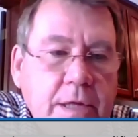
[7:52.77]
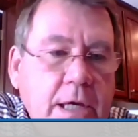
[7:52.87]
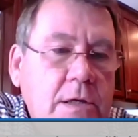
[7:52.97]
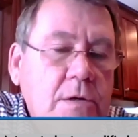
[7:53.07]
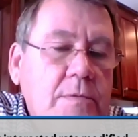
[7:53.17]

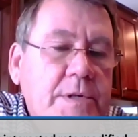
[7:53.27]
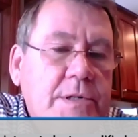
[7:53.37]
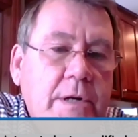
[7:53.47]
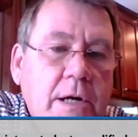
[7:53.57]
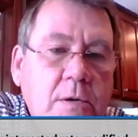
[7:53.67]
Thank you,
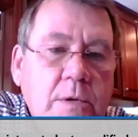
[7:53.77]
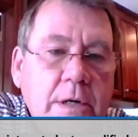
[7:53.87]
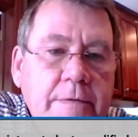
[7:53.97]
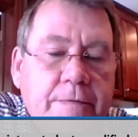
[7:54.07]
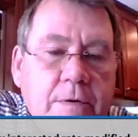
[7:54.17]
Mr.
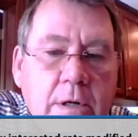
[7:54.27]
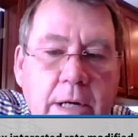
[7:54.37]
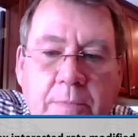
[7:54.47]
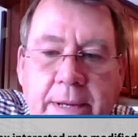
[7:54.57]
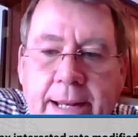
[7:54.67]
Elwood, for
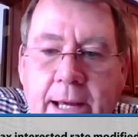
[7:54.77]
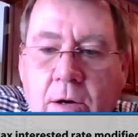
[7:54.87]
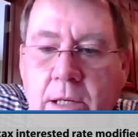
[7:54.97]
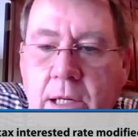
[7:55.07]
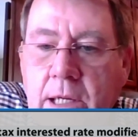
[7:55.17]
helping
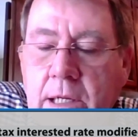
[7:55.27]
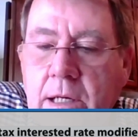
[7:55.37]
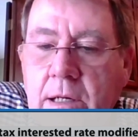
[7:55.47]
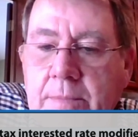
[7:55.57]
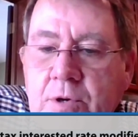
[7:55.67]
out. I
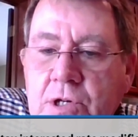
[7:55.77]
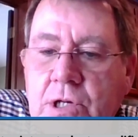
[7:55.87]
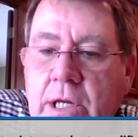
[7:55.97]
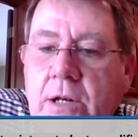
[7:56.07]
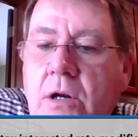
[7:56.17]
uh,
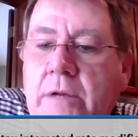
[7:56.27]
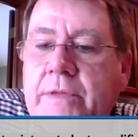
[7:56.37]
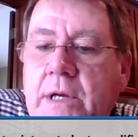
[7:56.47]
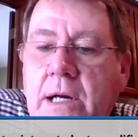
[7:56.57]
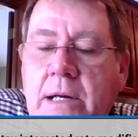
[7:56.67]
appreciate all of
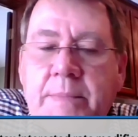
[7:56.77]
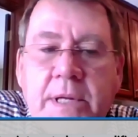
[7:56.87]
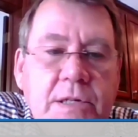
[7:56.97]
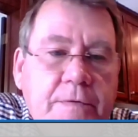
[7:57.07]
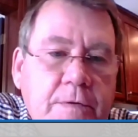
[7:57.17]
the
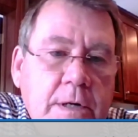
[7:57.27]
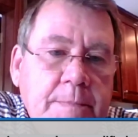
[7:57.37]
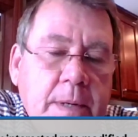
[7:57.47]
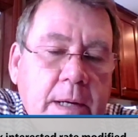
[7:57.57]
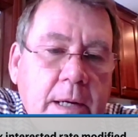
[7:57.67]
comments
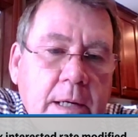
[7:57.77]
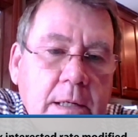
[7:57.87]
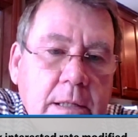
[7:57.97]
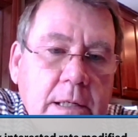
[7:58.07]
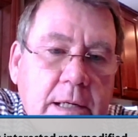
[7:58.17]
from
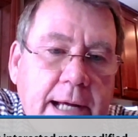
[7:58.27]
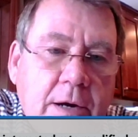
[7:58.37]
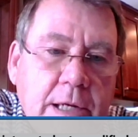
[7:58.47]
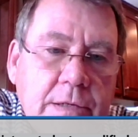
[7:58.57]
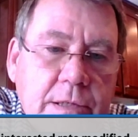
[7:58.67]
the
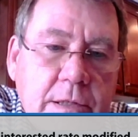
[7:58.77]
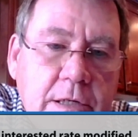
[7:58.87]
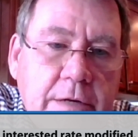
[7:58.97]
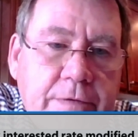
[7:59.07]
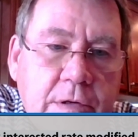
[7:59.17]
counties and the
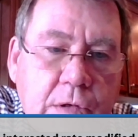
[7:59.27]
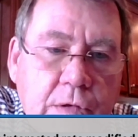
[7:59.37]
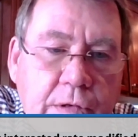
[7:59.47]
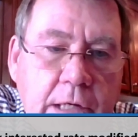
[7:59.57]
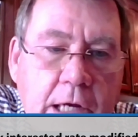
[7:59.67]
different
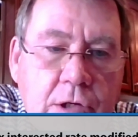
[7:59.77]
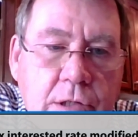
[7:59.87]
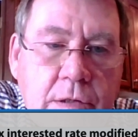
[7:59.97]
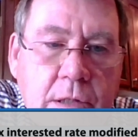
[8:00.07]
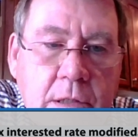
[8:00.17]

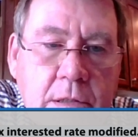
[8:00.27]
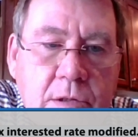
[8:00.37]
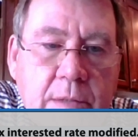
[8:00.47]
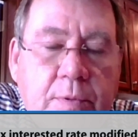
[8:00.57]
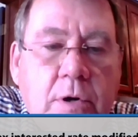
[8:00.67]
associations in
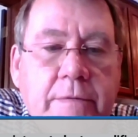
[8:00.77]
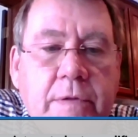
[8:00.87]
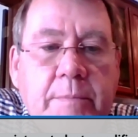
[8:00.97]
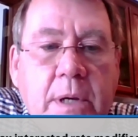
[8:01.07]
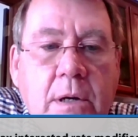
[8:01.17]
support of
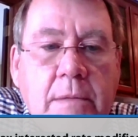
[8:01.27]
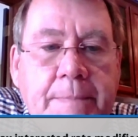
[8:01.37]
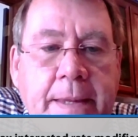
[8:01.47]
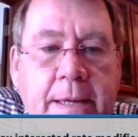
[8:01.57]
the bill.